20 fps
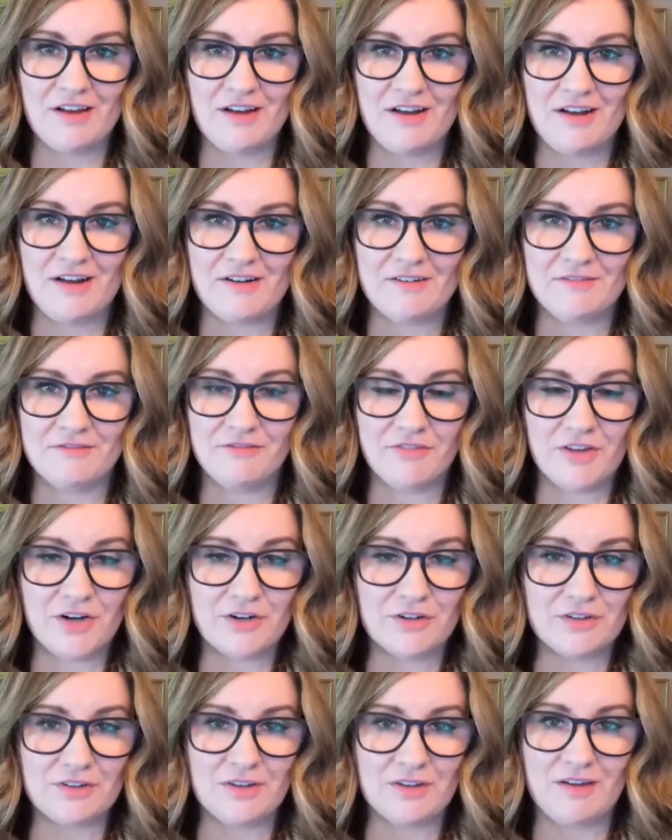
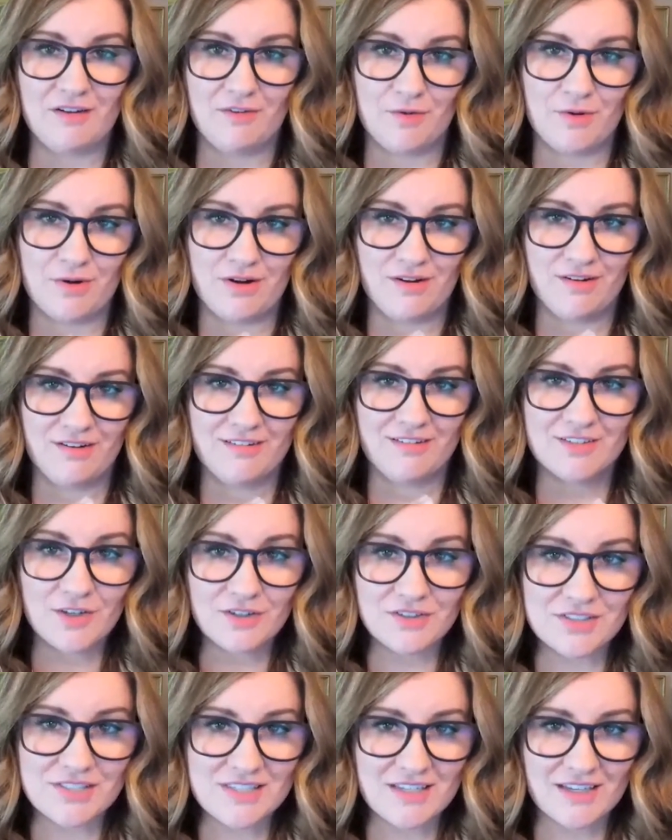federally, or
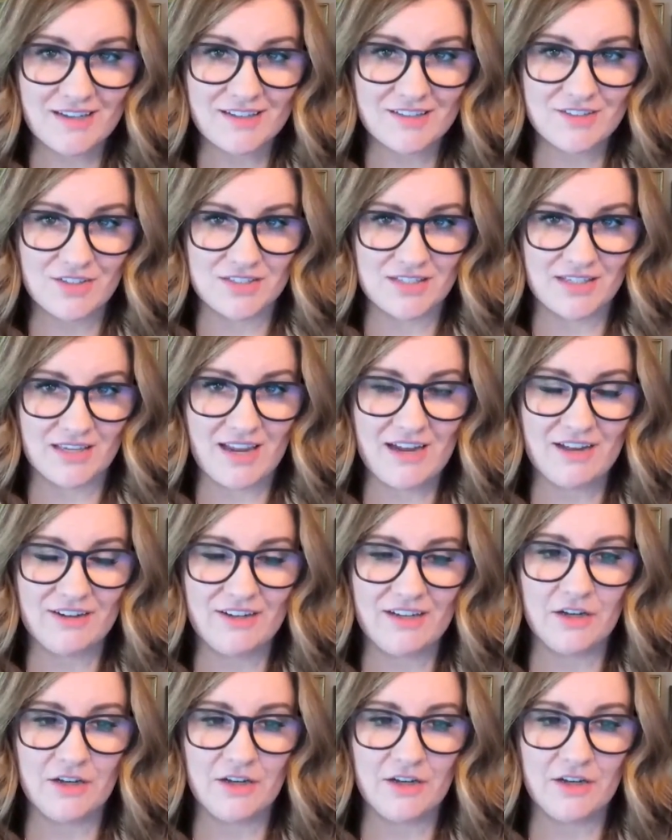Tulsa County,